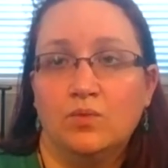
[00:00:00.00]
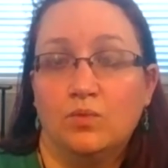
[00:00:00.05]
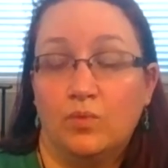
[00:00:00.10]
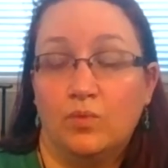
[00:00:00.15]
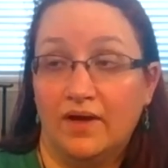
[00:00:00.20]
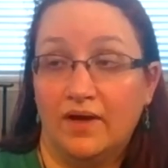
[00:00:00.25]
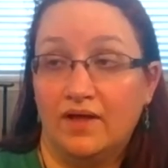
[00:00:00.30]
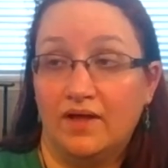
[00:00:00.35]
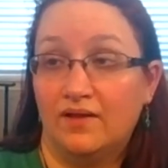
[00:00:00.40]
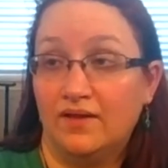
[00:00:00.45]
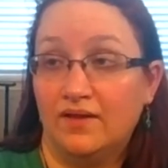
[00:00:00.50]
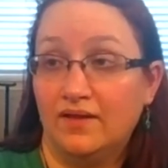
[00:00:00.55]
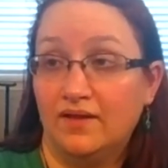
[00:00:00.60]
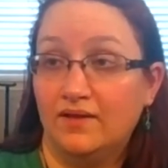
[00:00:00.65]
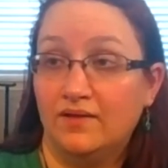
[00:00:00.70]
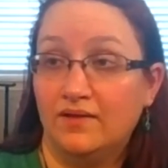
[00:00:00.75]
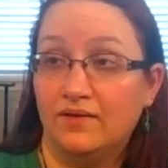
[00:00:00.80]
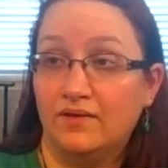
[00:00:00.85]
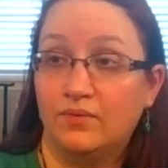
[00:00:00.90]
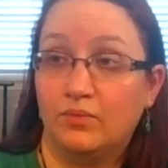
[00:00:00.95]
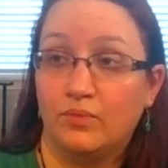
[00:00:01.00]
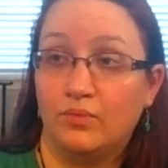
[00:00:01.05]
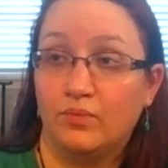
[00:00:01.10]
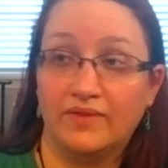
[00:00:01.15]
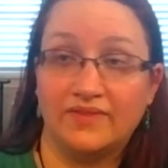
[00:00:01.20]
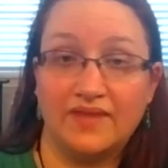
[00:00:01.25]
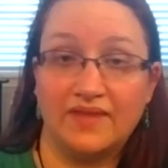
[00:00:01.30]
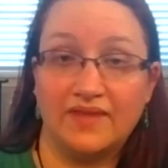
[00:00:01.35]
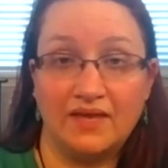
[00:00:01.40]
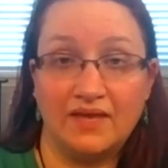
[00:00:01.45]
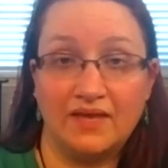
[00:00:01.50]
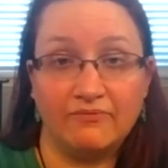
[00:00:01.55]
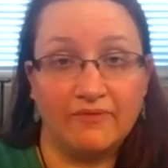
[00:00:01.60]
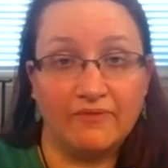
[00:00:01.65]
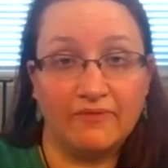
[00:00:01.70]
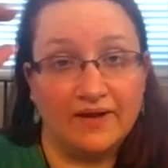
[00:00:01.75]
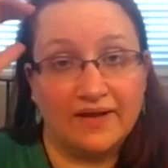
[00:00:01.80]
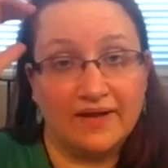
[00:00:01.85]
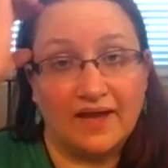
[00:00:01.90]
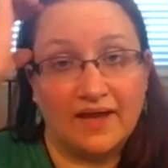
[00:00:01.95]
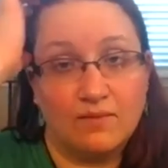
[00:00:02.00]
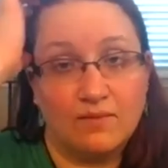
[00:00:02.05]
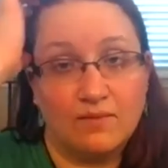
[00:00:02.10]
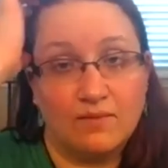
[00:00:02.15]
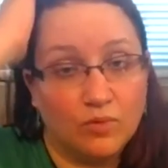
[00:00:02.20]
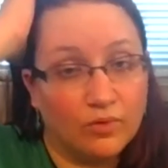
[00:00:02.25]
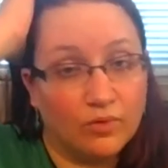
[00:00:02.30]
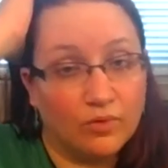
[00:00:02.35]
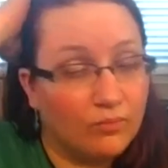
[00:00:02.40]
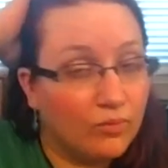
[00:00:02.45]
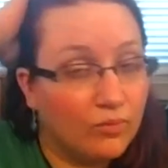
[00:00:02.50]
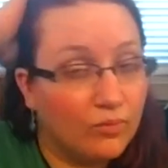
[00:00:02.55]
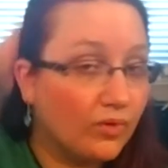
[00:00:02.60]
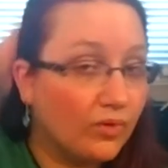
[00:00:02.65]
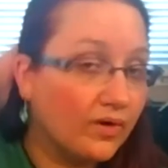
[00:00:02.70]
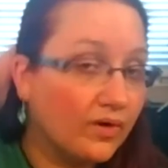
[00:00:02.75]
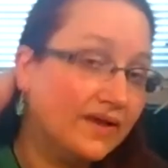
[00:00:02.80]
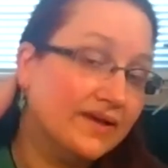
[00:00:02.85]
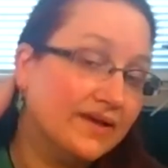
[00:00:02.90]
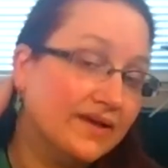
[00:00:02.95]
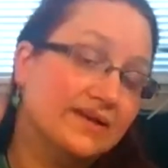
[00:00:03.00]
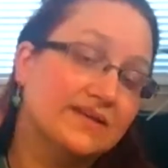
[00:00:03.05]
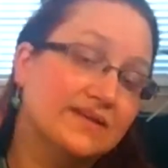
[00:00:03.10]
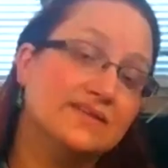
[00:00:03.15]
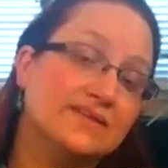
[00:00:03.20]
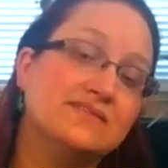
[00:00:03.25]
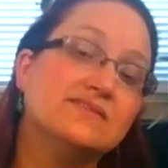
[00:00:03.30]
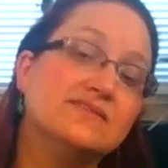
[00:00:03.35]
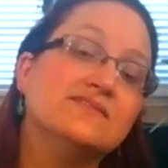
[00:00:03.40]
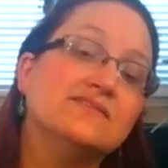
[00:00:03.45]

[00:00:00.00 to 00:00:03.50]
Well, what they keep finding out more and more is